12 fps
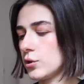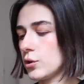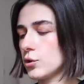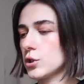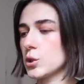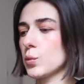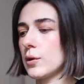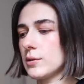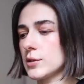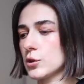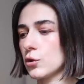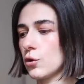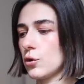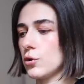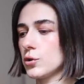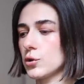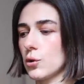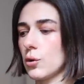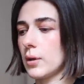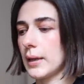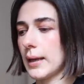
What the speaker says: you know, just wear a skirt or